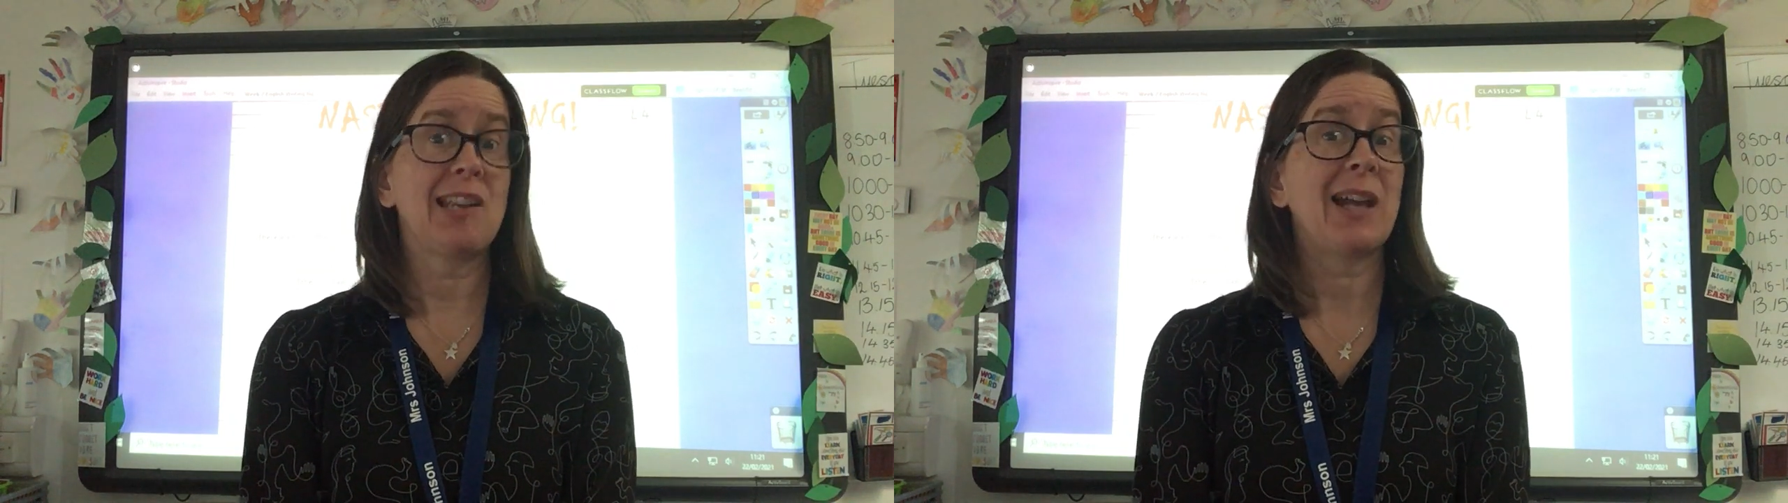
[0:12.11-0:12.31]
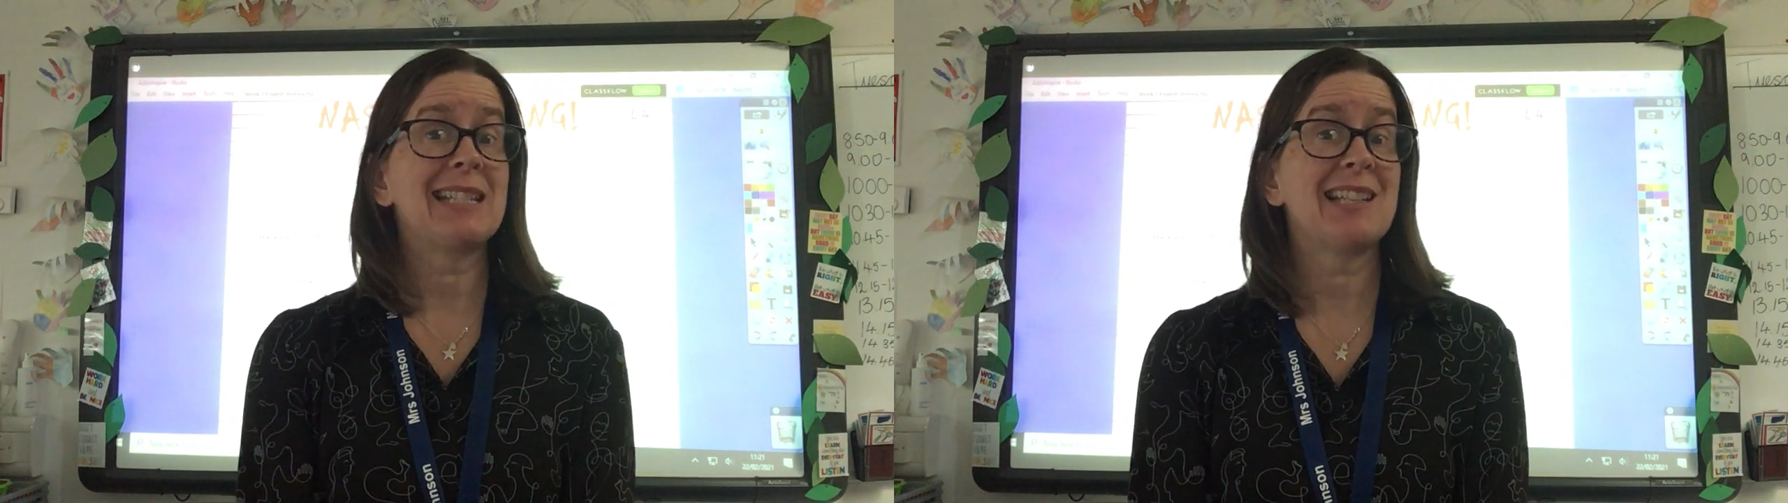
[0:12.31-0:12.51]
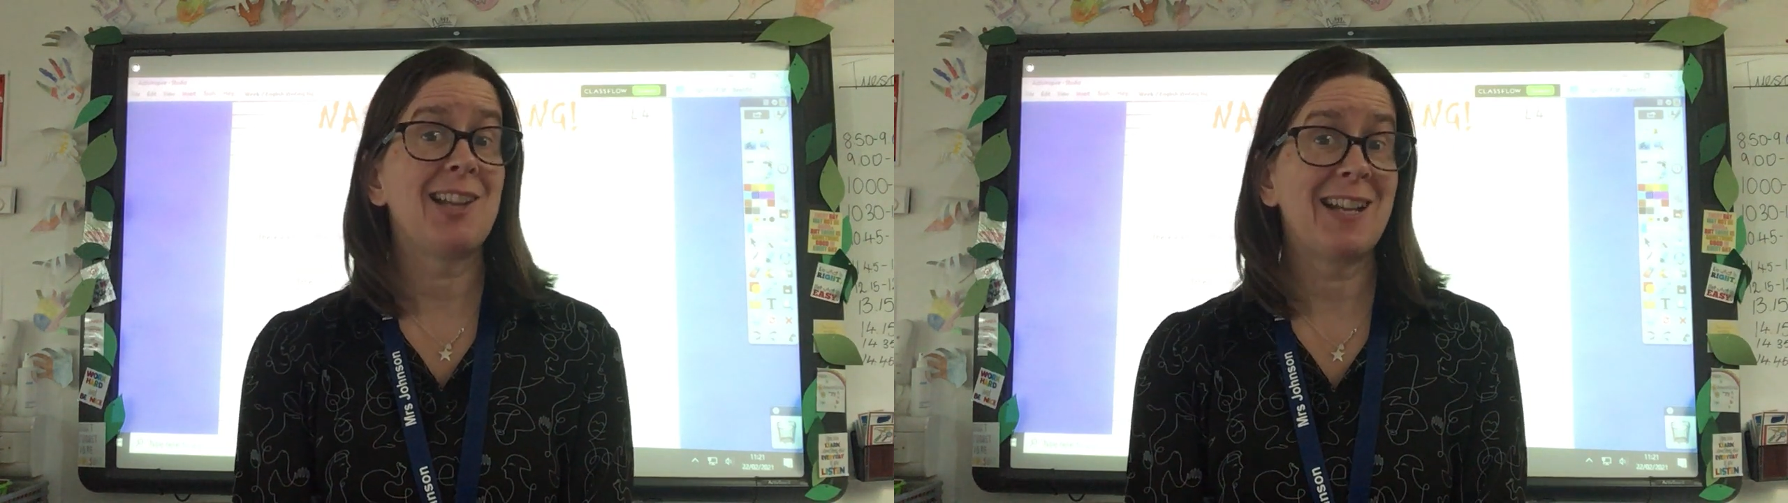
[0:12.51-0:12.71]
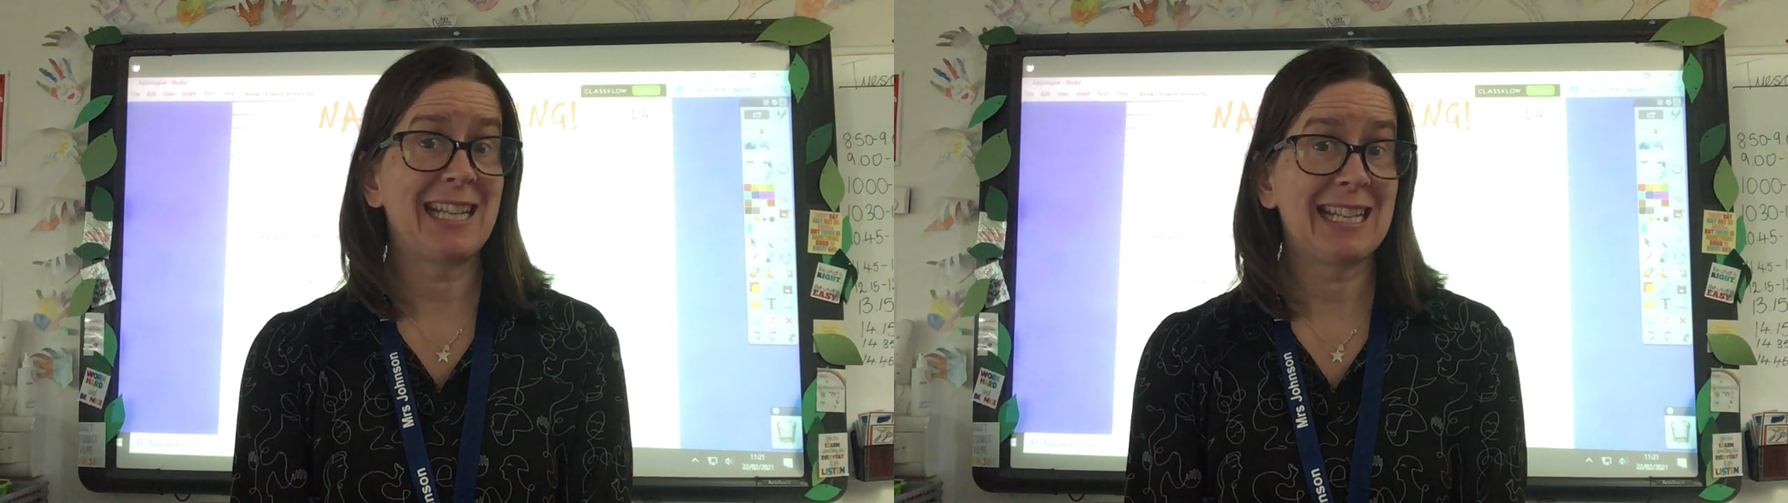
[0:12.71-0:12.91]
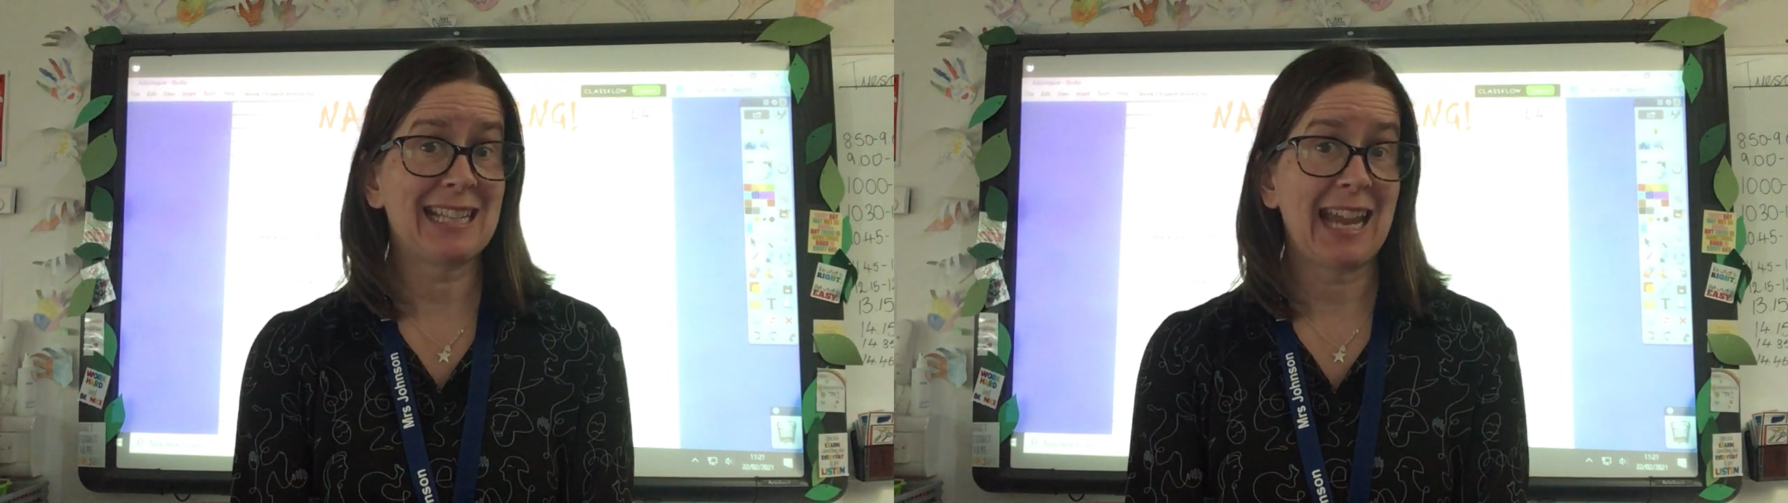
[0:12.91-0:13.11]
lighter
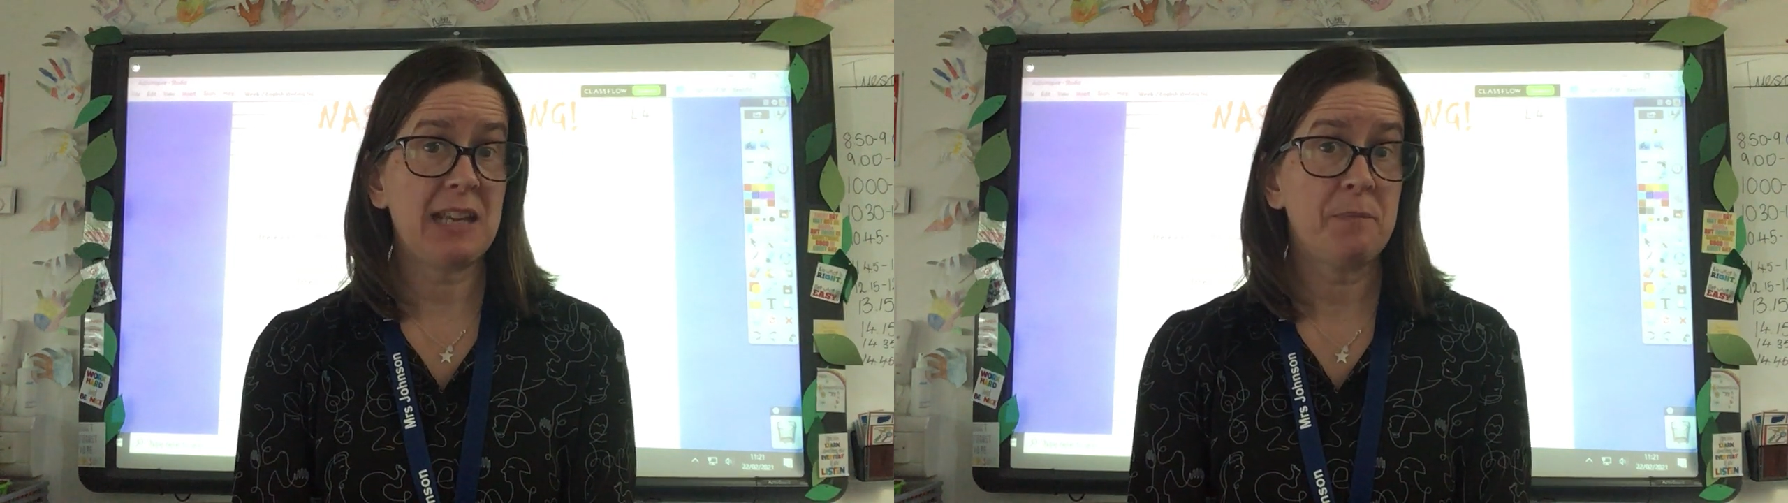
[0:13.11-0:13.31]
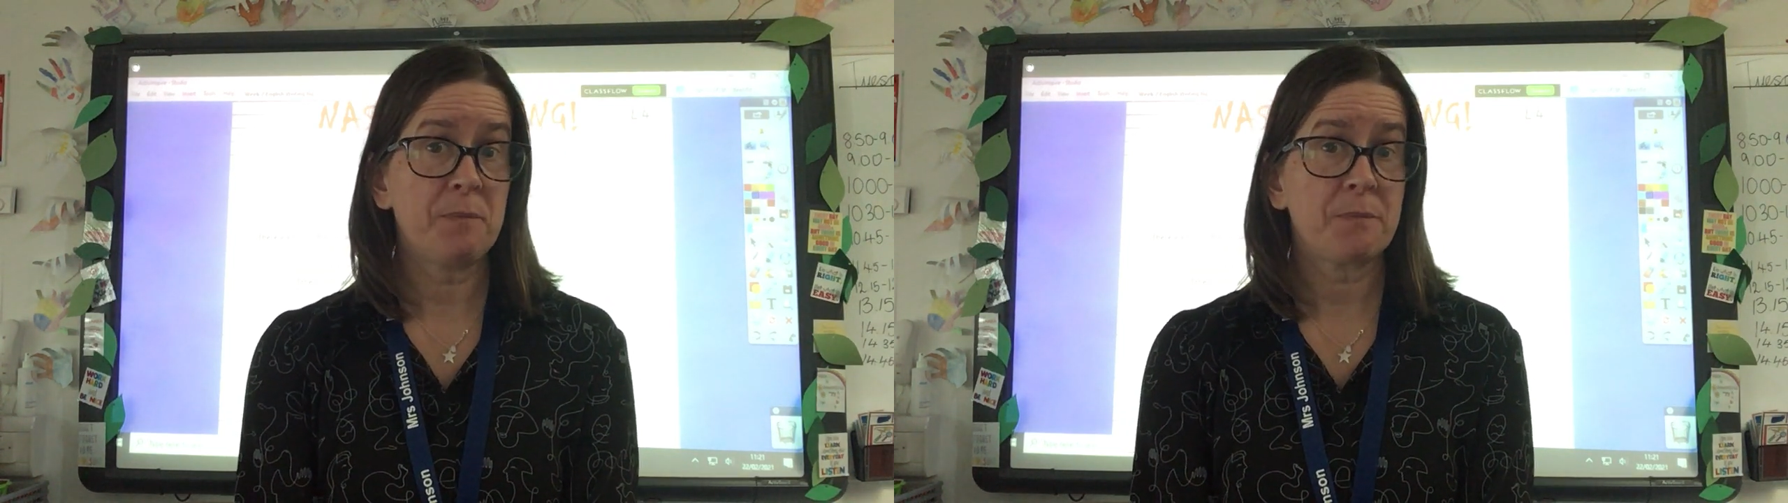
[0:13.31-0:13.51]
learning day.